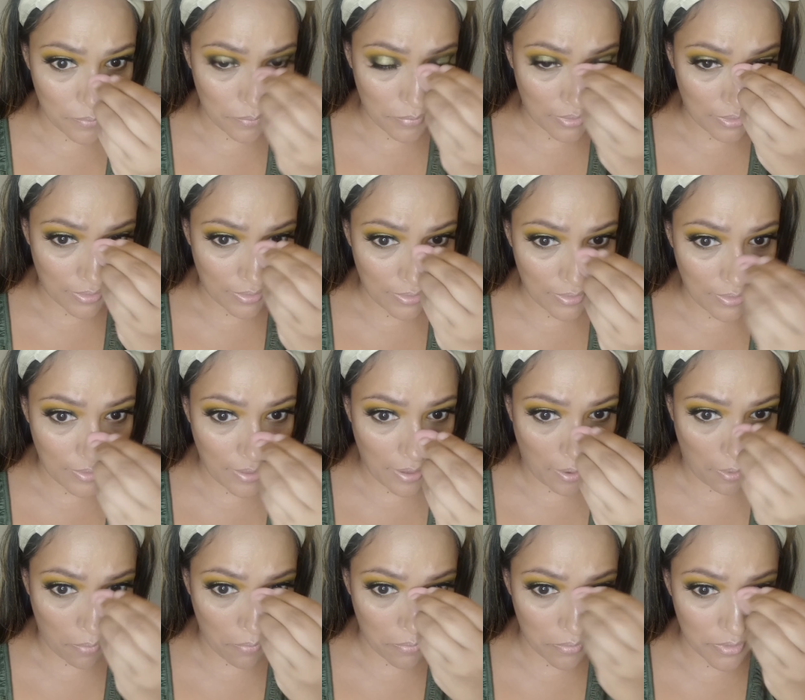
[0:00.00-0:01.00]
blend it
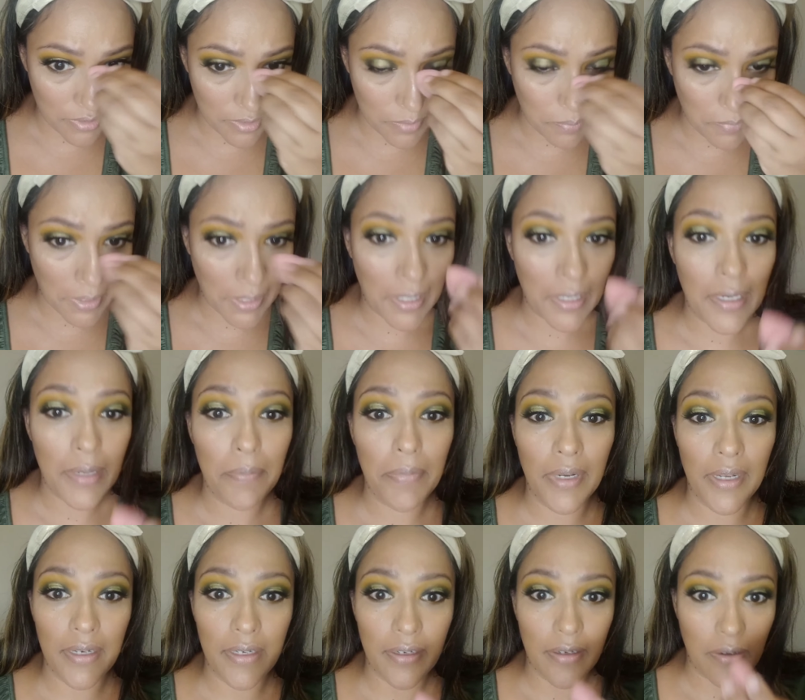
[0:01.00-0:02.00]
out just blend it
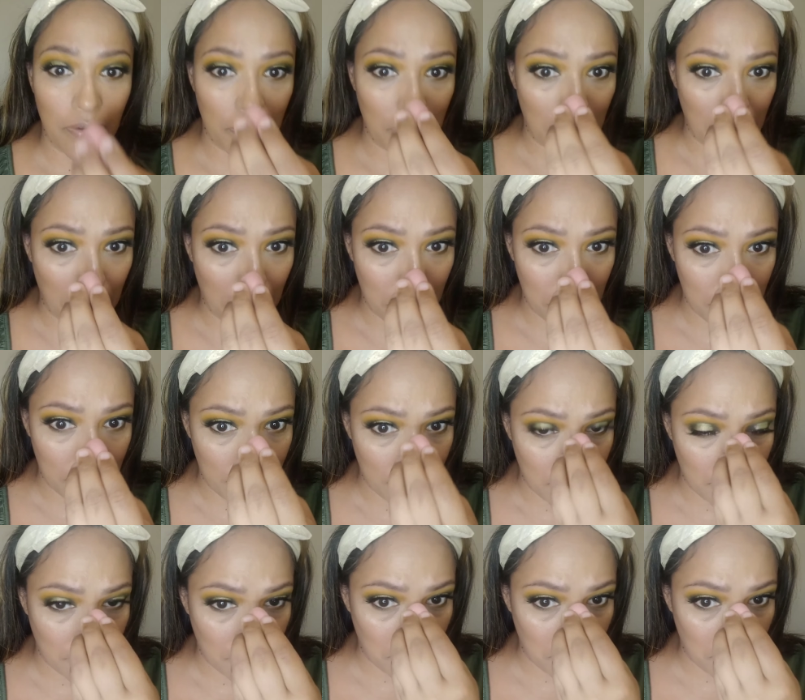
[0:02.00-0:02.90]
blend it on the nose